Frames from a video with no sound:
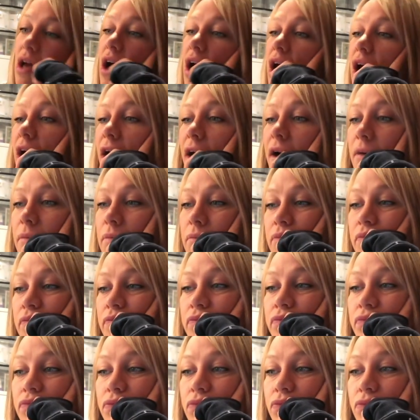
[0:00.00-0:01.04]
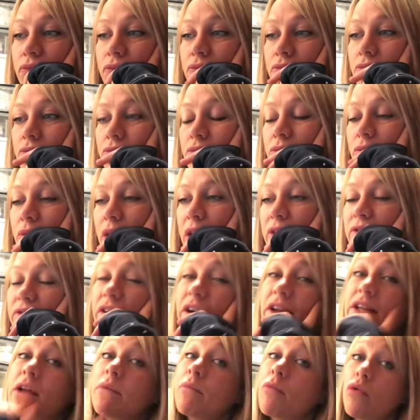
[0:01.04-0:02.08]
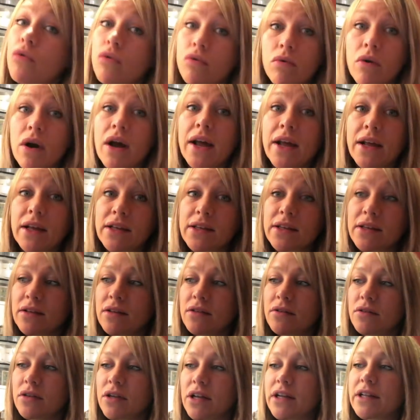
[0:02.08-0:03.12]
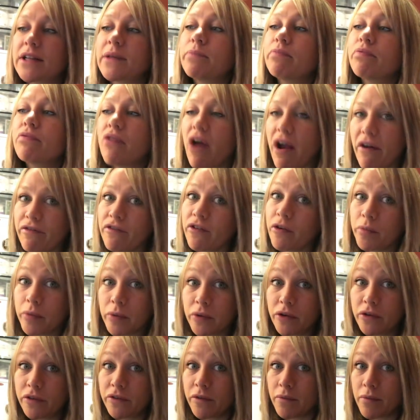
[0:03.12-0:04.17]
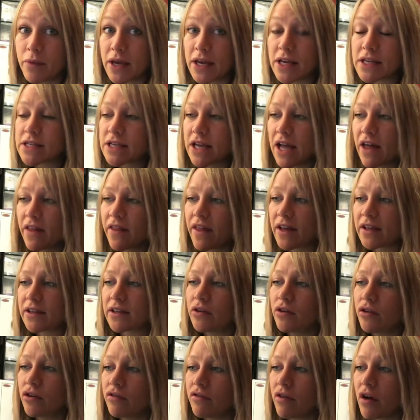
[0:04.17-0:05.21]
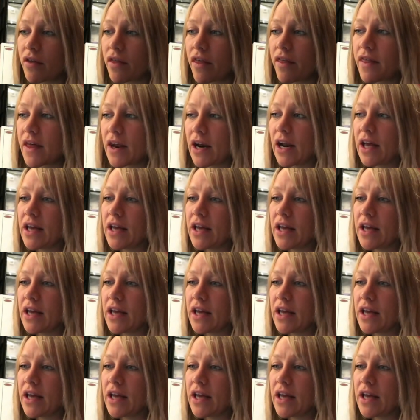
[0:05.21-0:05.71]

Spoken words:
In fact, it's preferable for me to get there sooner rather than